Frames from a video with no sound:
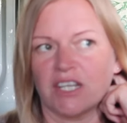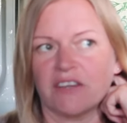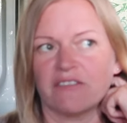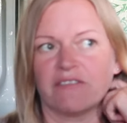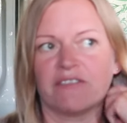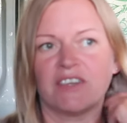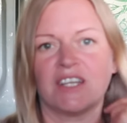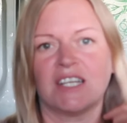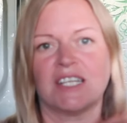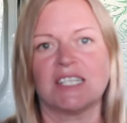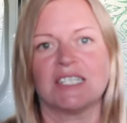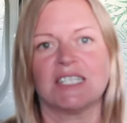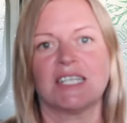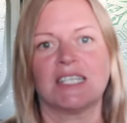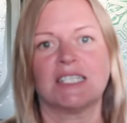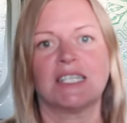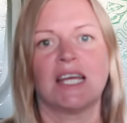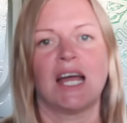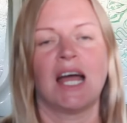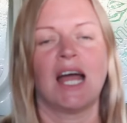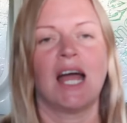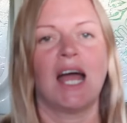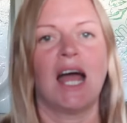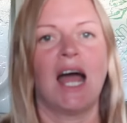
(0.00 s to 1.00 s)
converted,
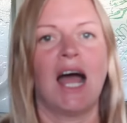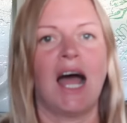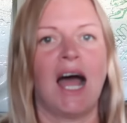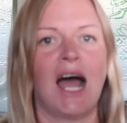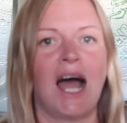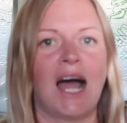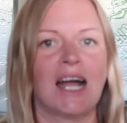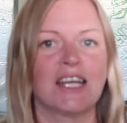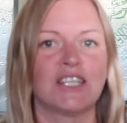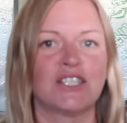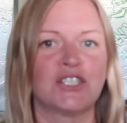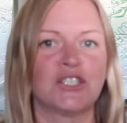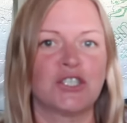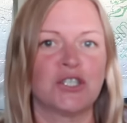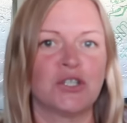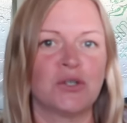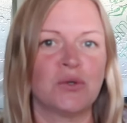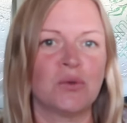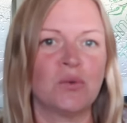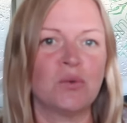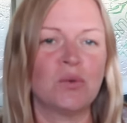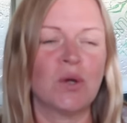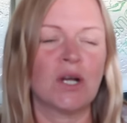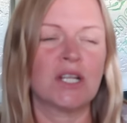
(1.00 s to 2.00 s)
I
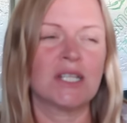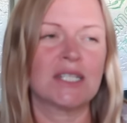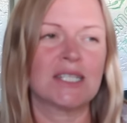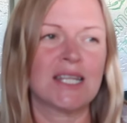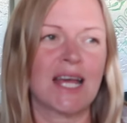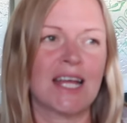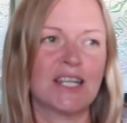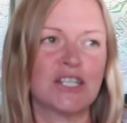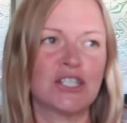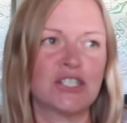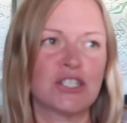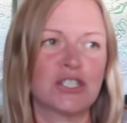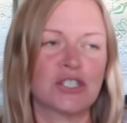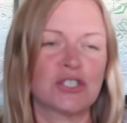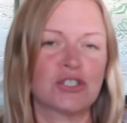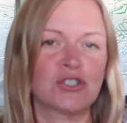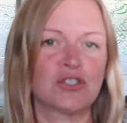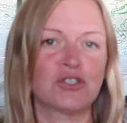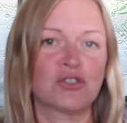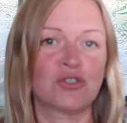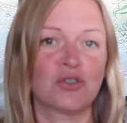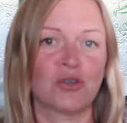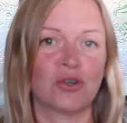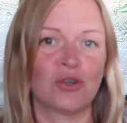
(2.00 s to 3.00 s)
do tend to
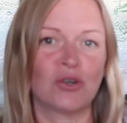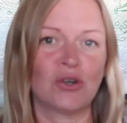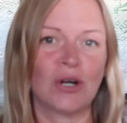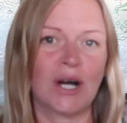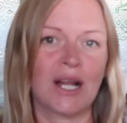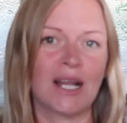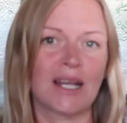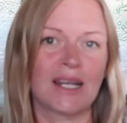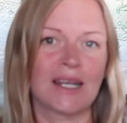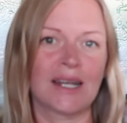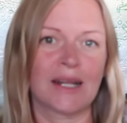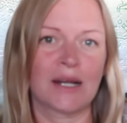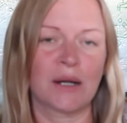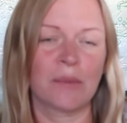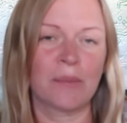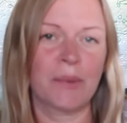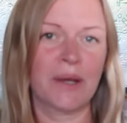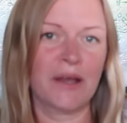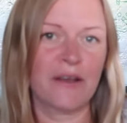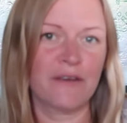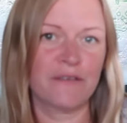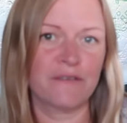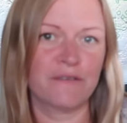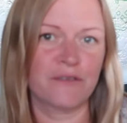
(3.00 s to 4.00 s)
store a little
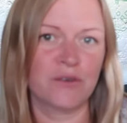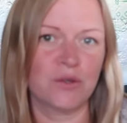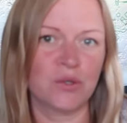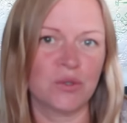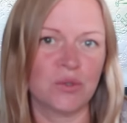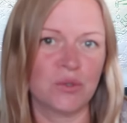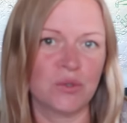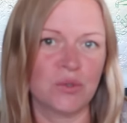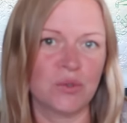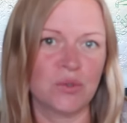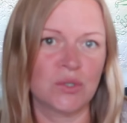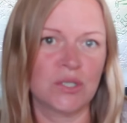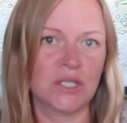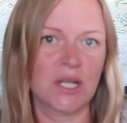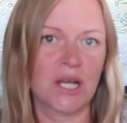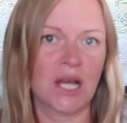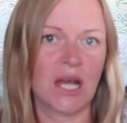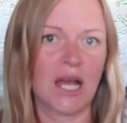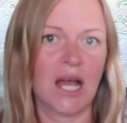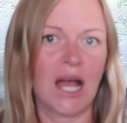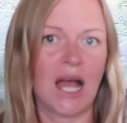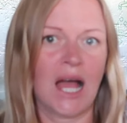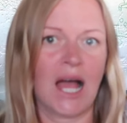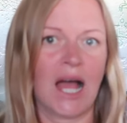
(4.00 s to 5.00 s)
bit of food
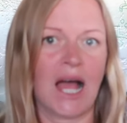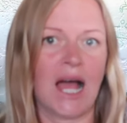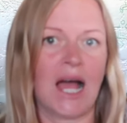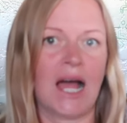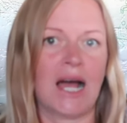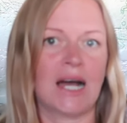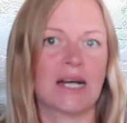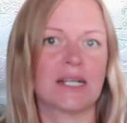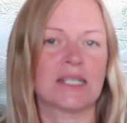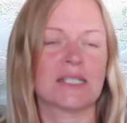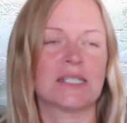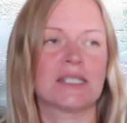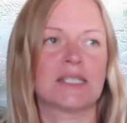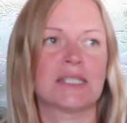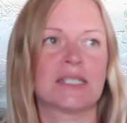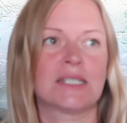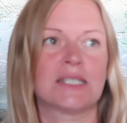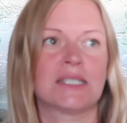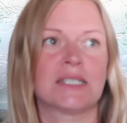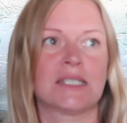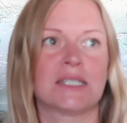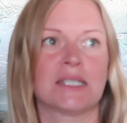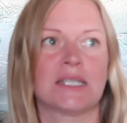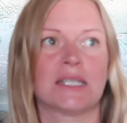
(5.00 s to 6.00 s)
at
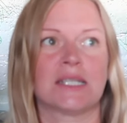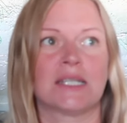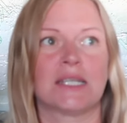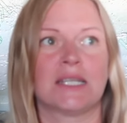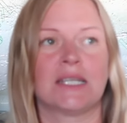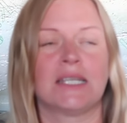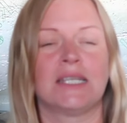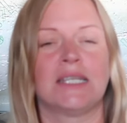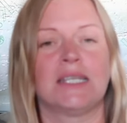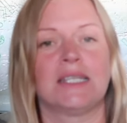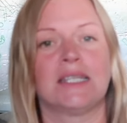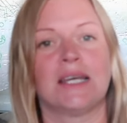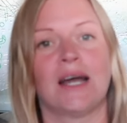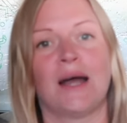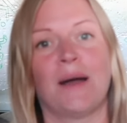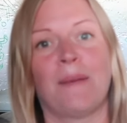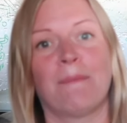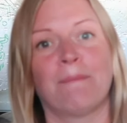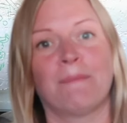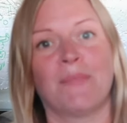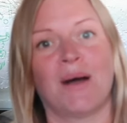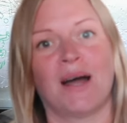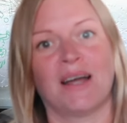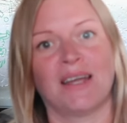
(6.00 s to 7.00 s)
either
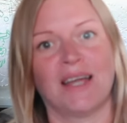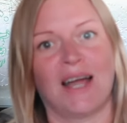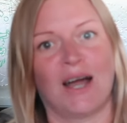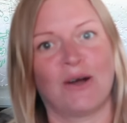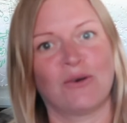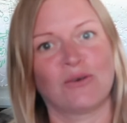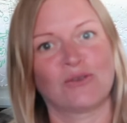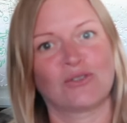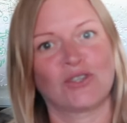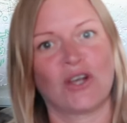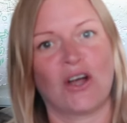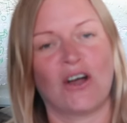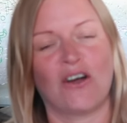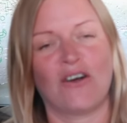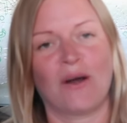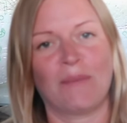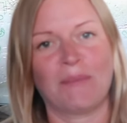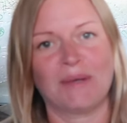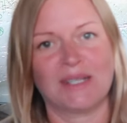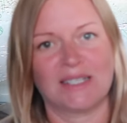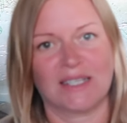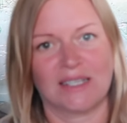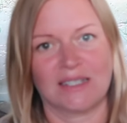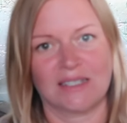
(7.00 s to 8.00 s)
my house or at
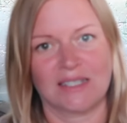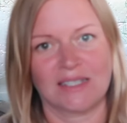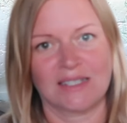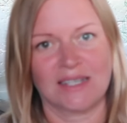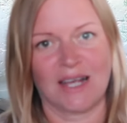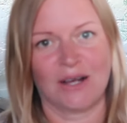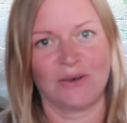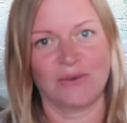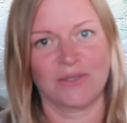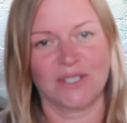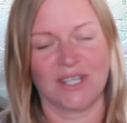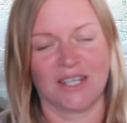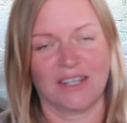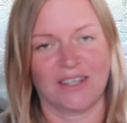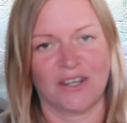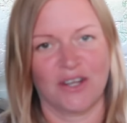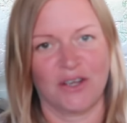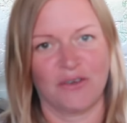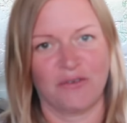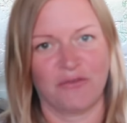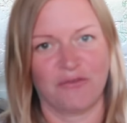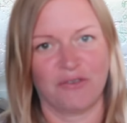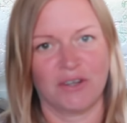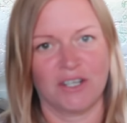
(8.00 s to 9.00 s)
my sister's house in
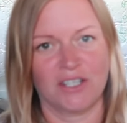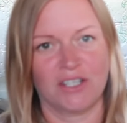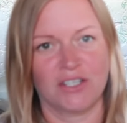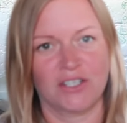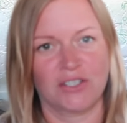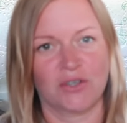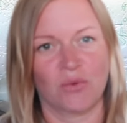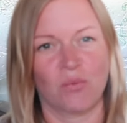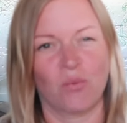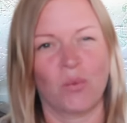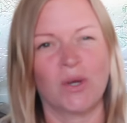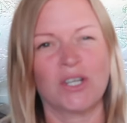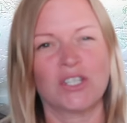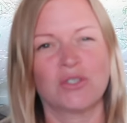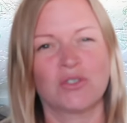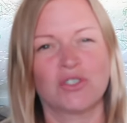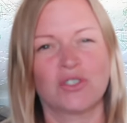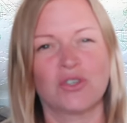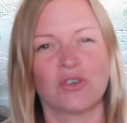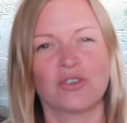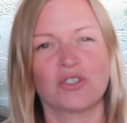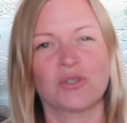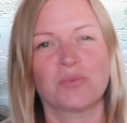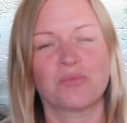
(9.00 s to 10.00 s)
her fridge, which
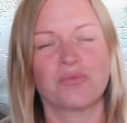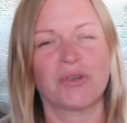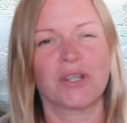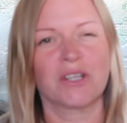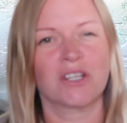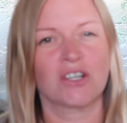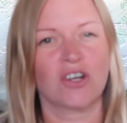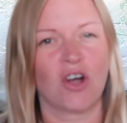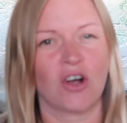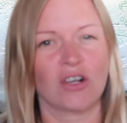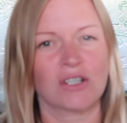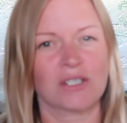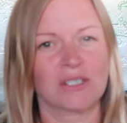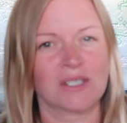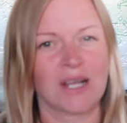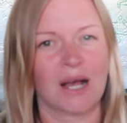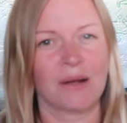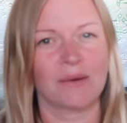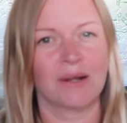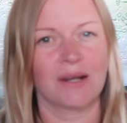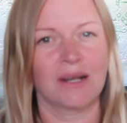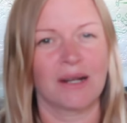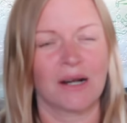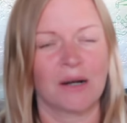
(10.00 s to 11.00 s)
does bring the cost
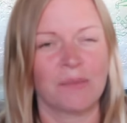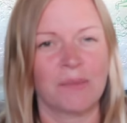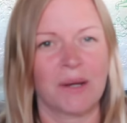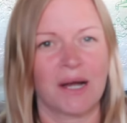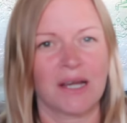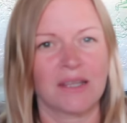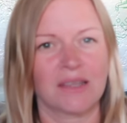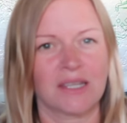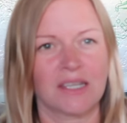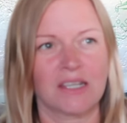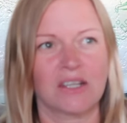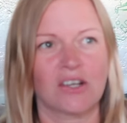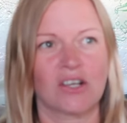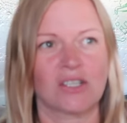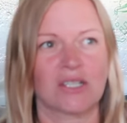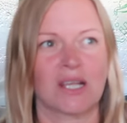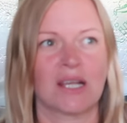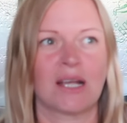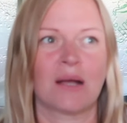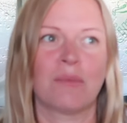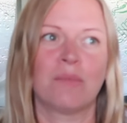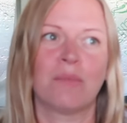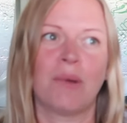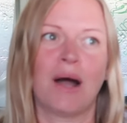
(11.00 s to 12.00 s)
down a little bit, I think, because
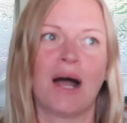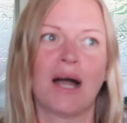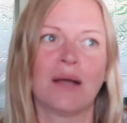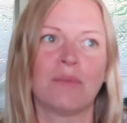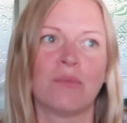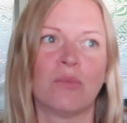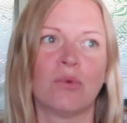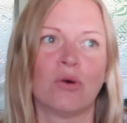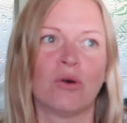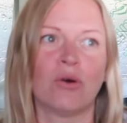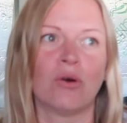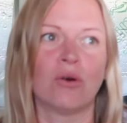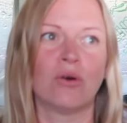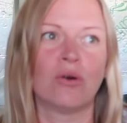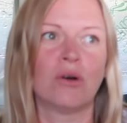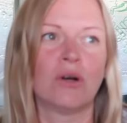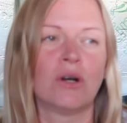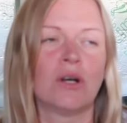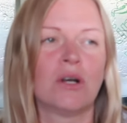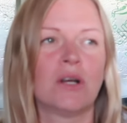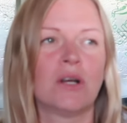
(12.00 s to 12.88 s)
I can buy more,